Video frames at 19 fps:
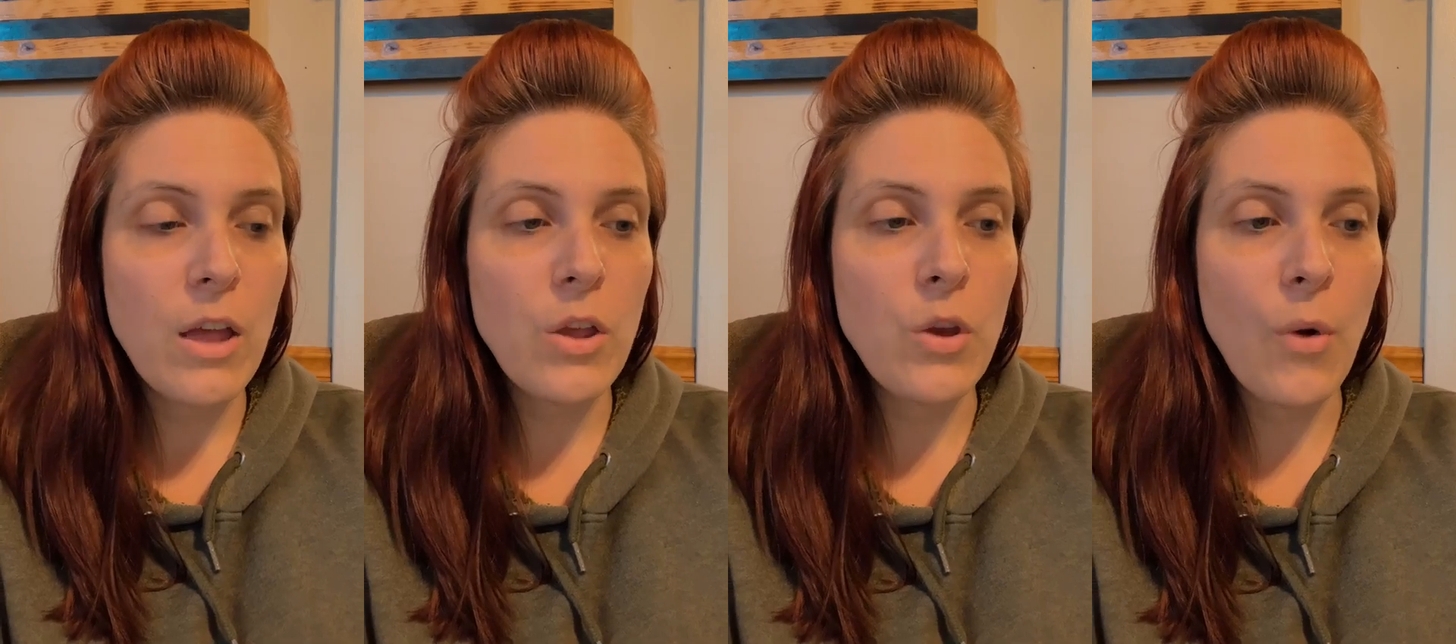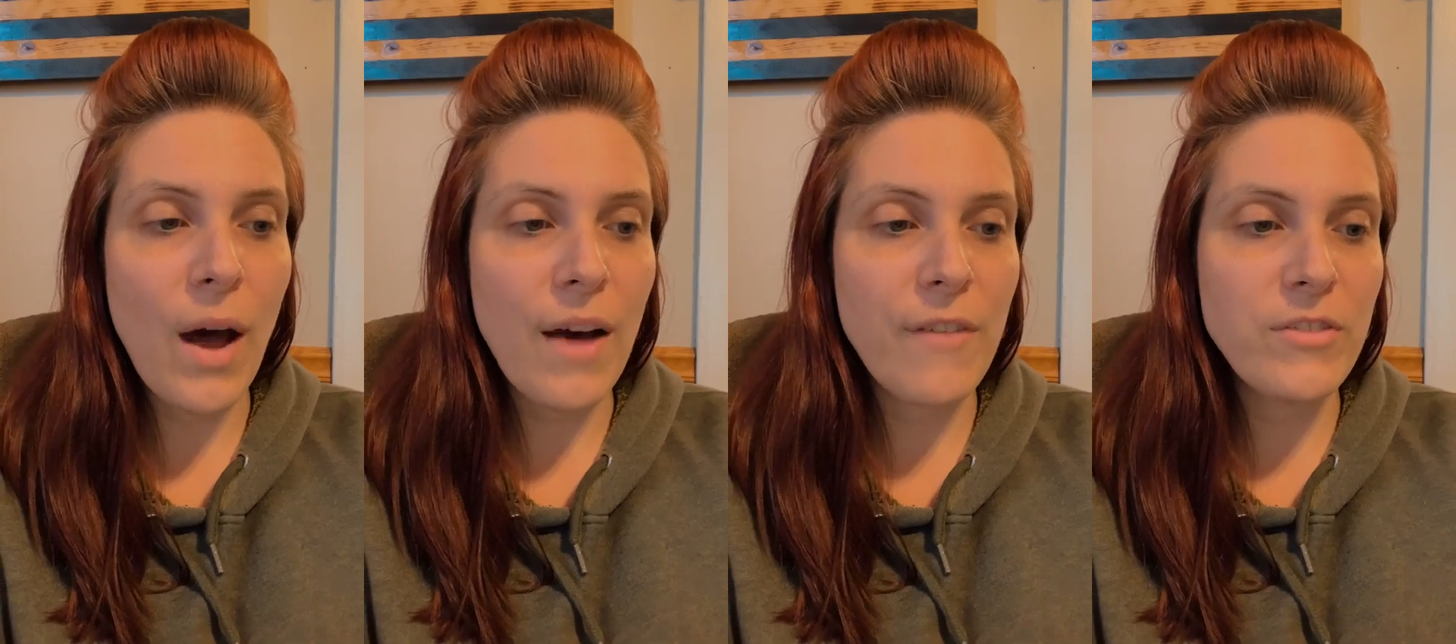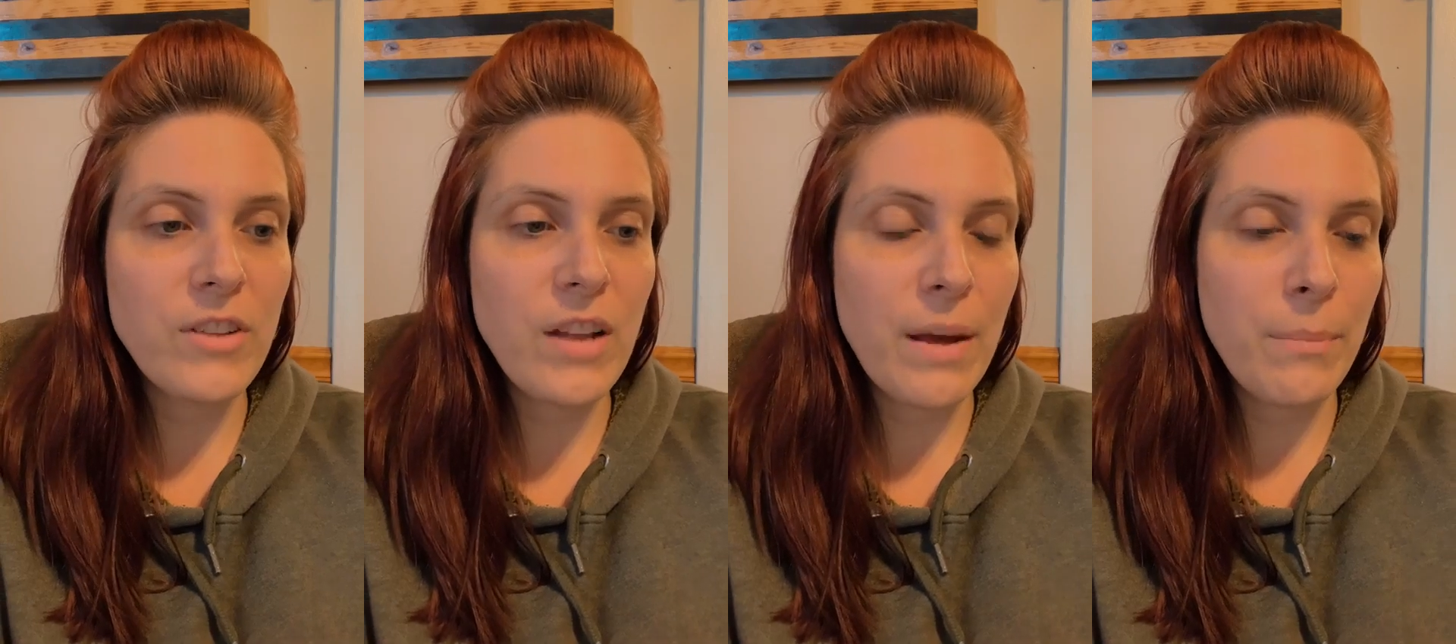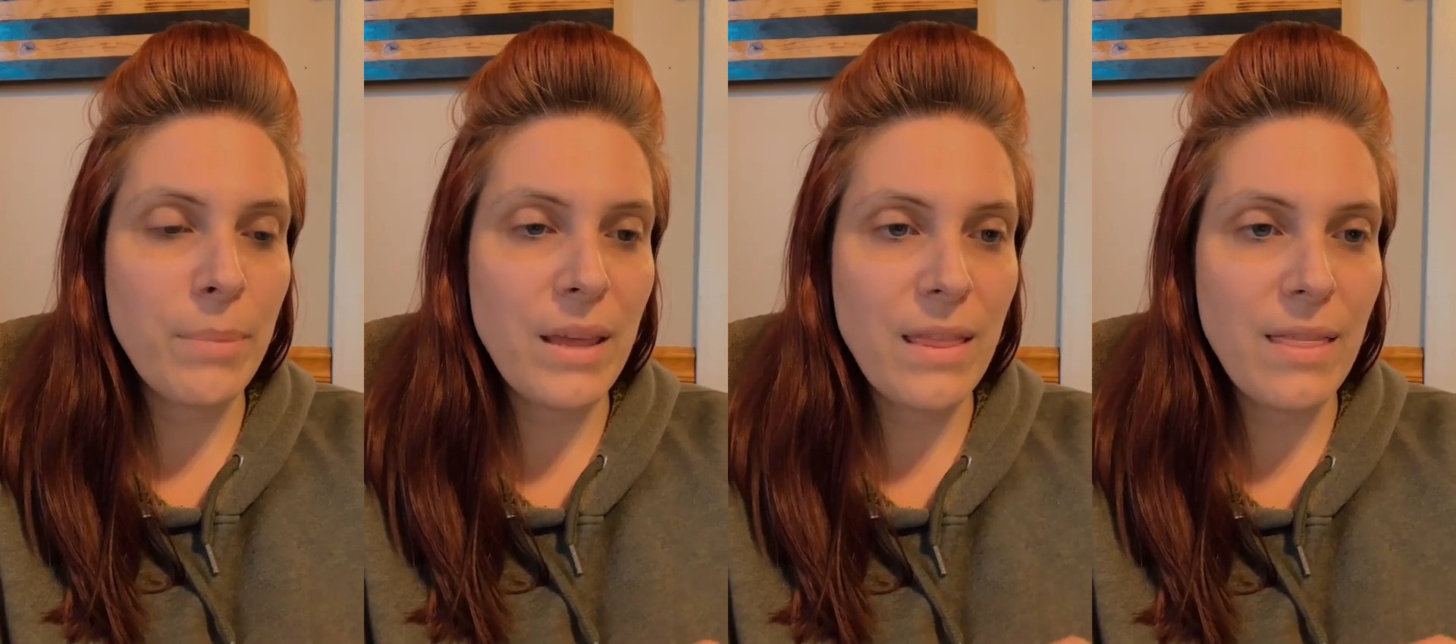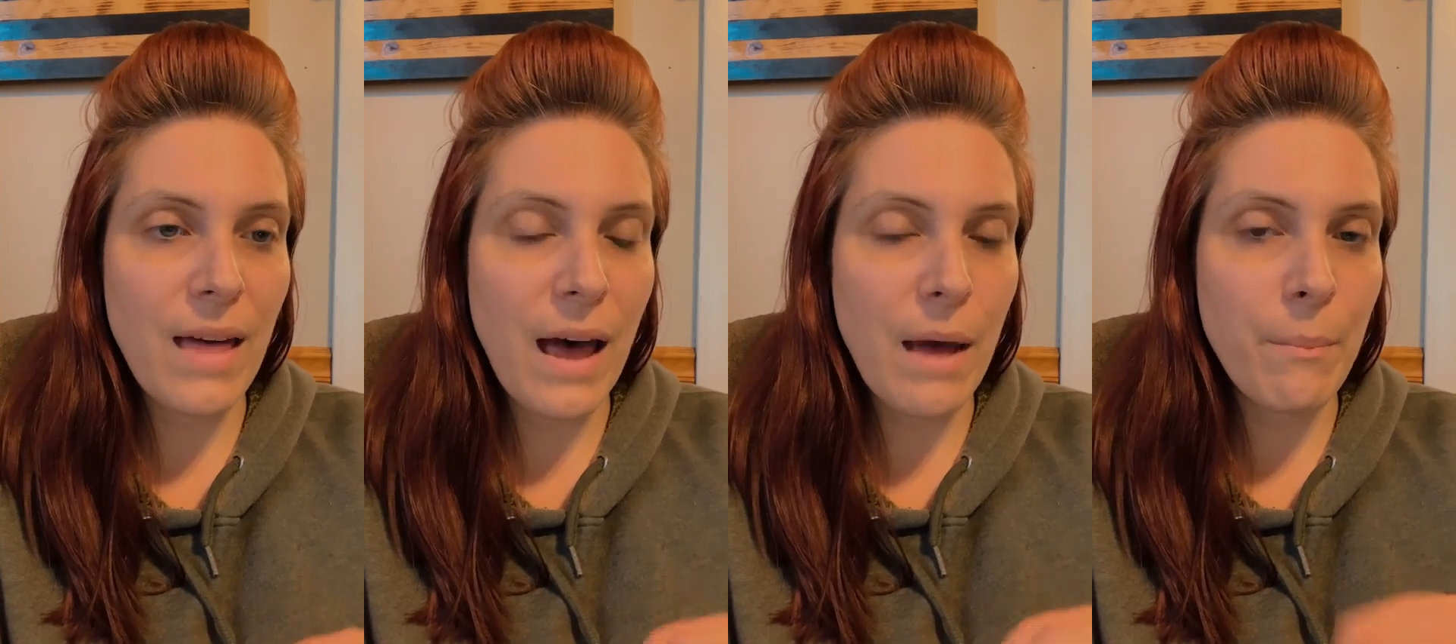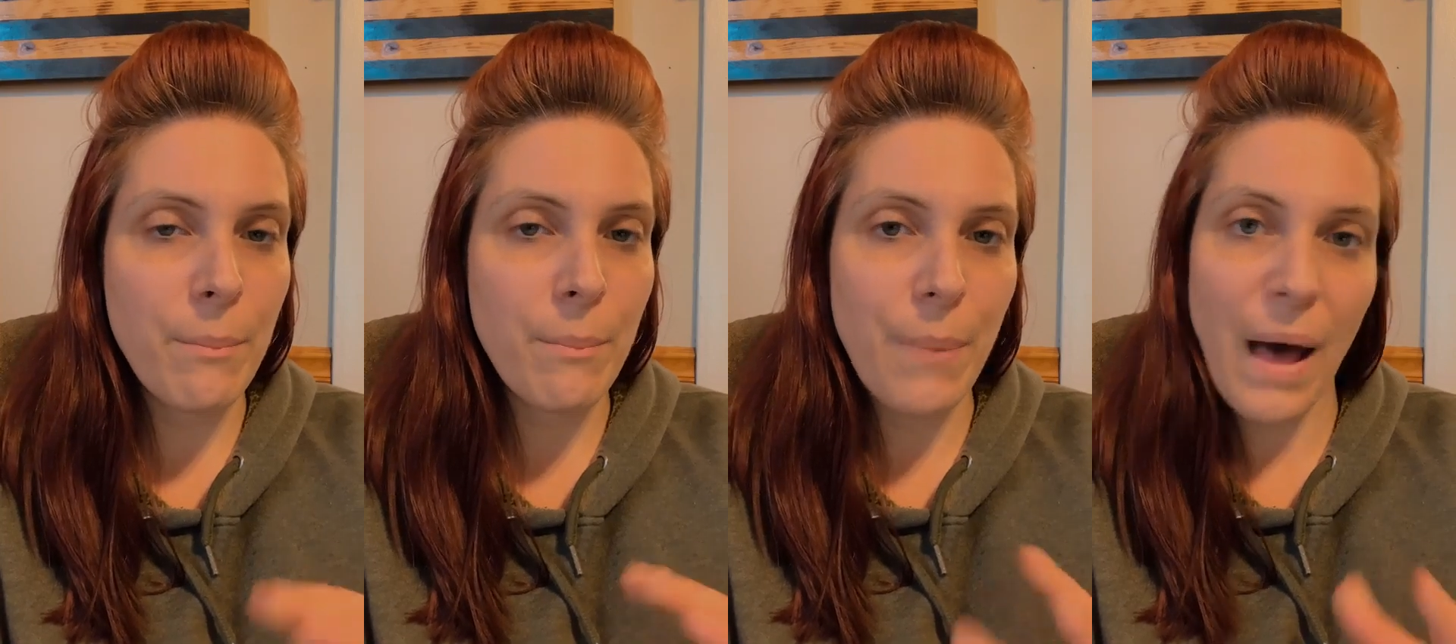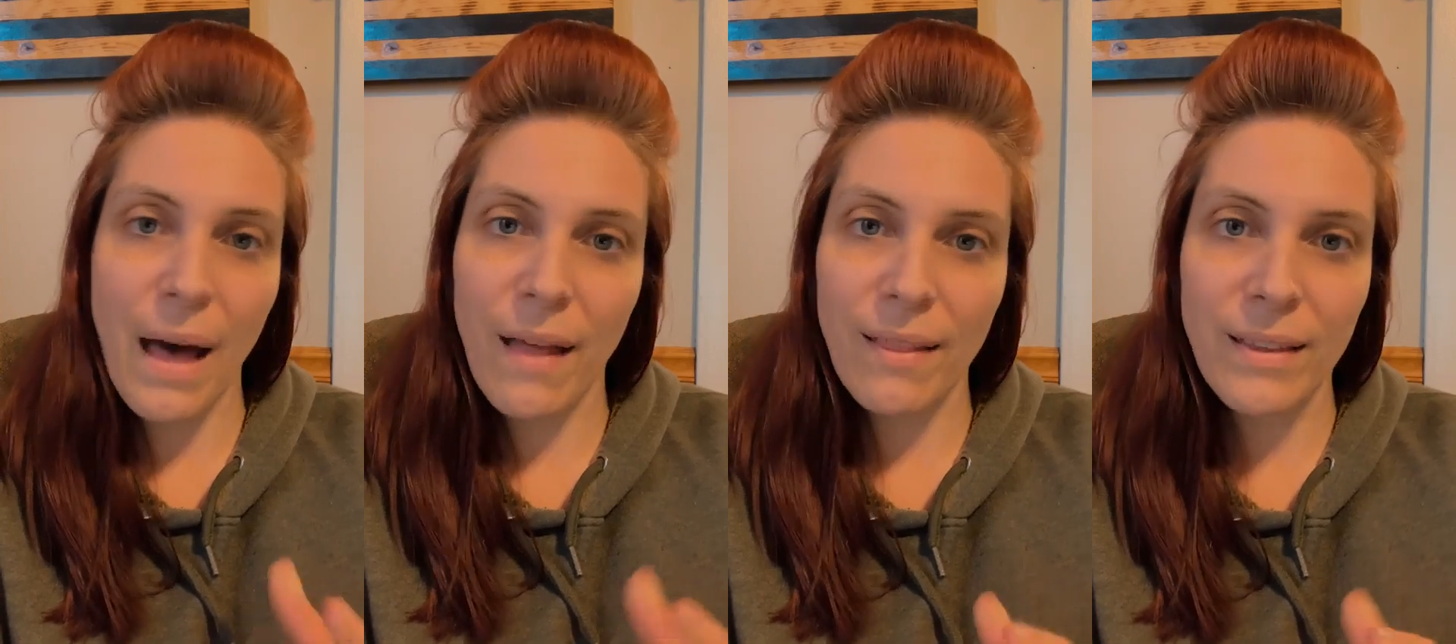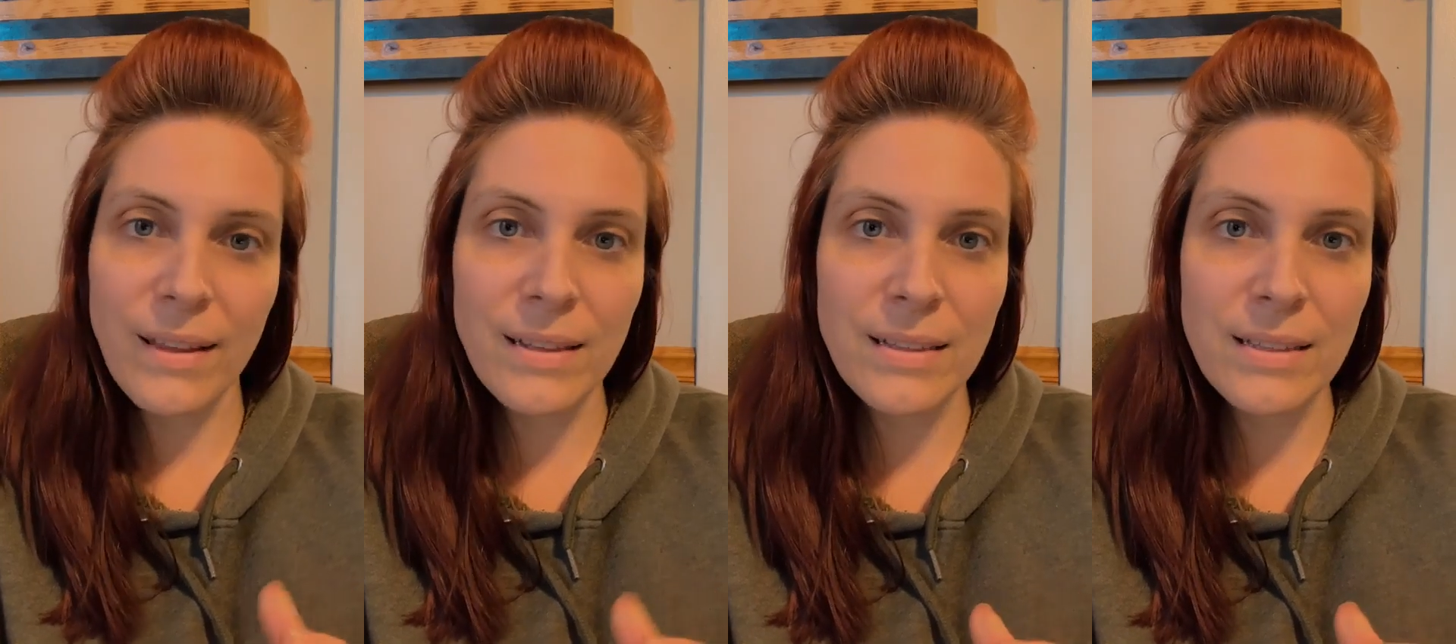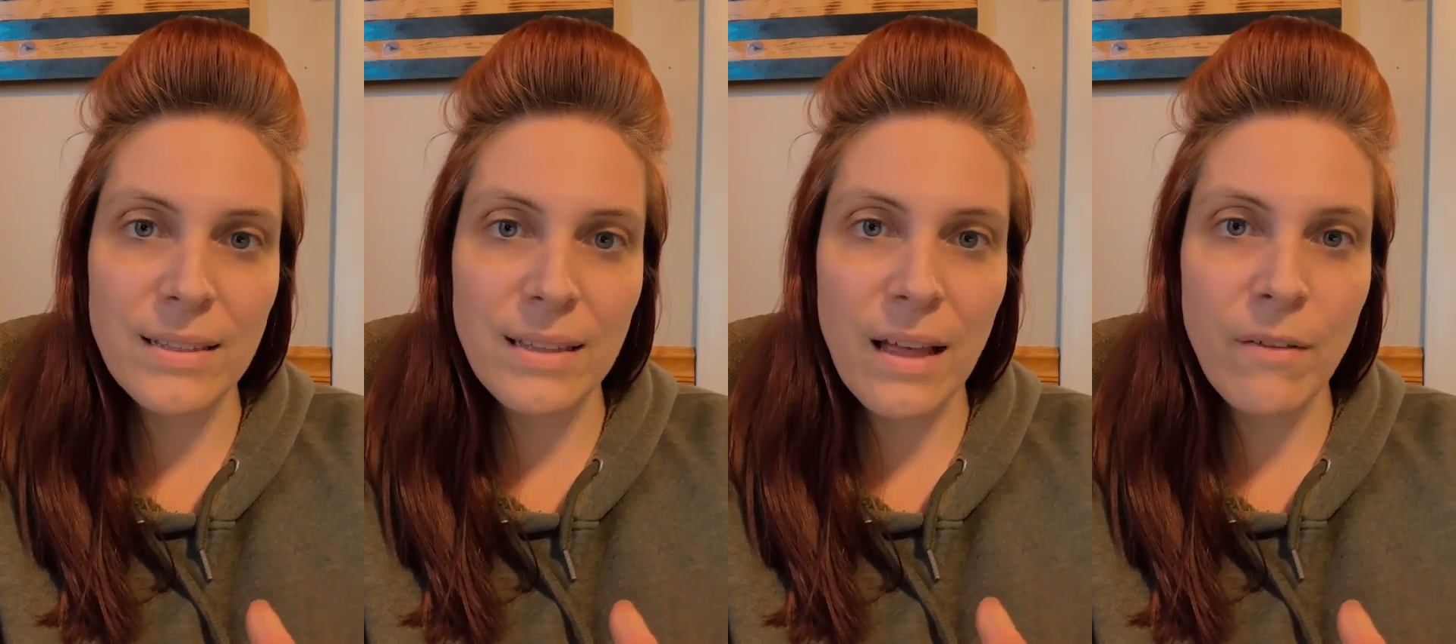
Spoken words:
You have to be that balance